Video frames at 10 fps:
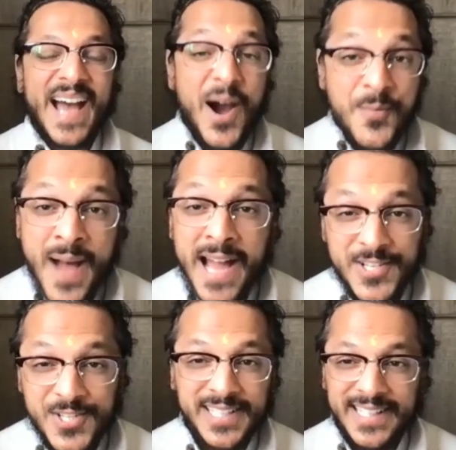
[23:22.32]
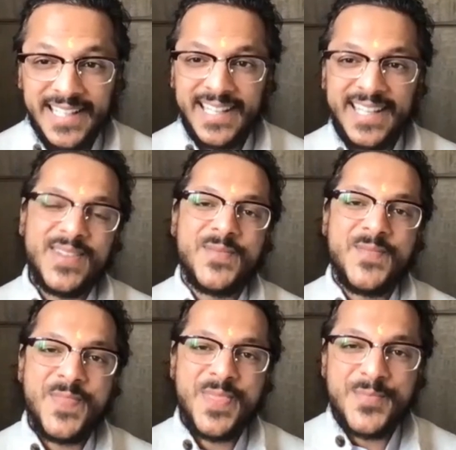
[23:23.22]
How magically
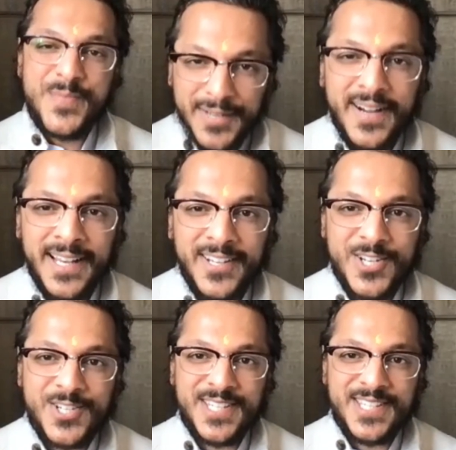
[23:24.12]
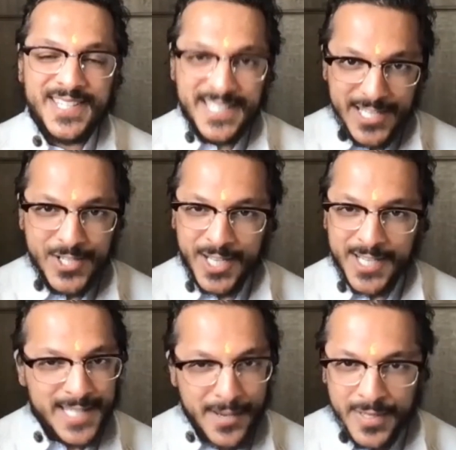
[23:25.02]
Bhagavan Krishna is
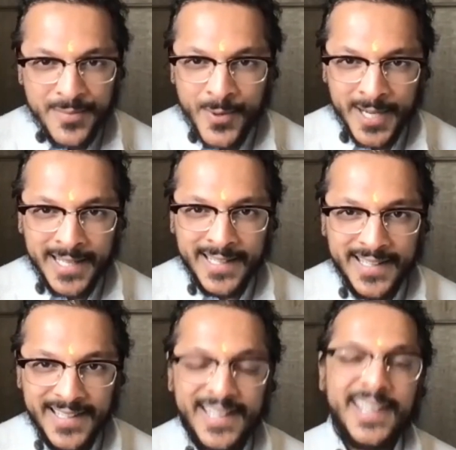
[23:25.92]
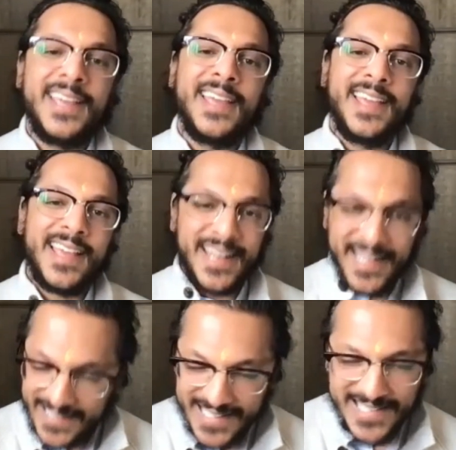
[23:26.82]
teaching us every morning
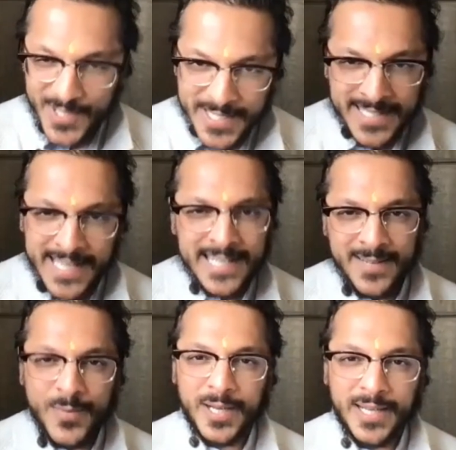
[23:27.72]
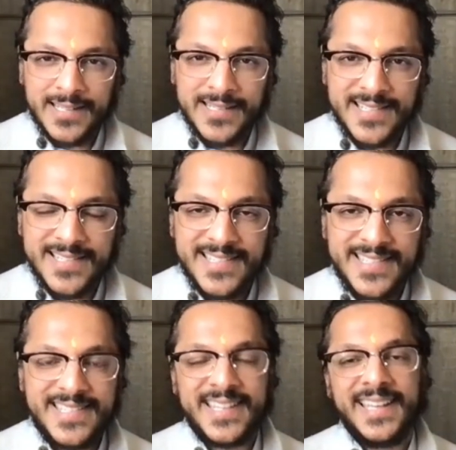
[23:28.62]
and at least on Sunday mornings
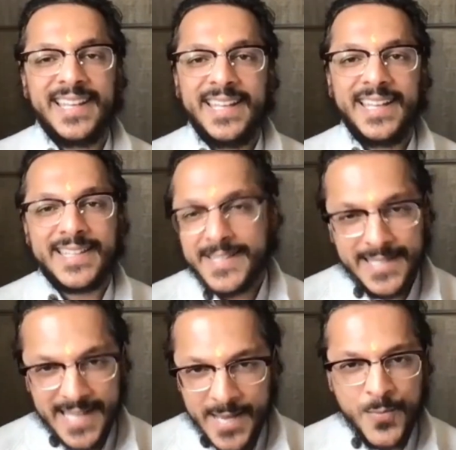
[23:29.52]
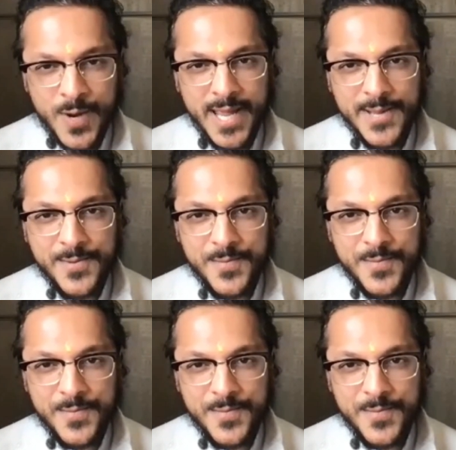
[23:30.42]
in the same way.